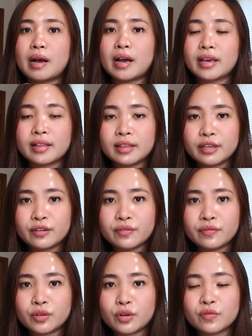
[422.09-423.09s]
I
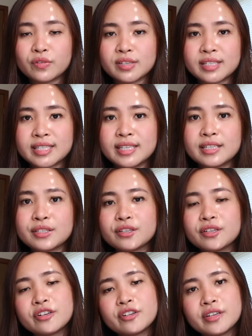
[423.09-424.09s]
lived overseas
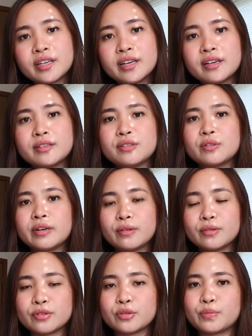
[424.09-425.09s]
in Korea, so I
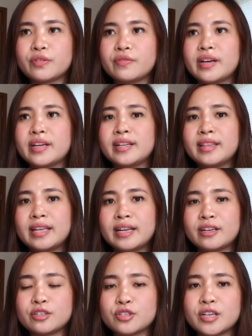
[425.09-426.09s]
also provided that
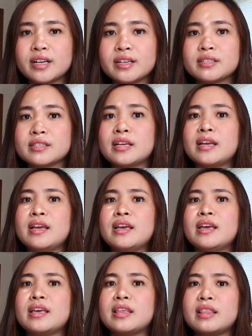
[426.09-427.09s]
address.
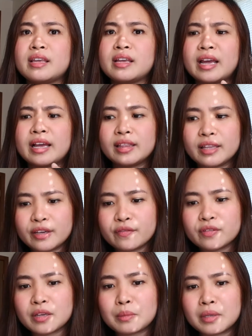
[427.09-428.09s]
And then I
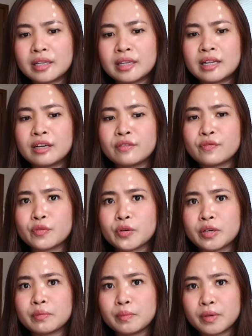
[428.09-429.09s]
lived in Manila for
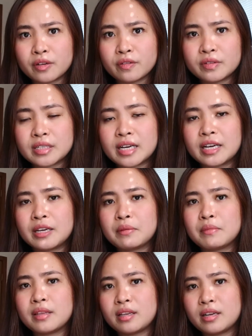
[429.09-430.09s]
a bit of time,
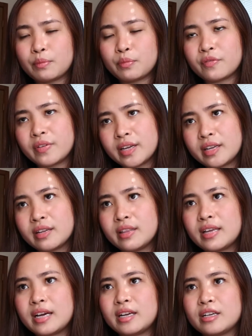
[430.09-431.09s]
and then I provided
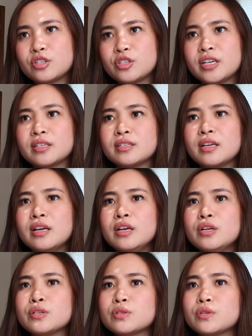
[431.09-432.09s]
that address.
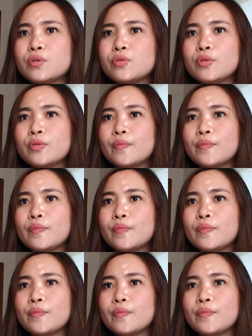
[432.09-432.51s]
So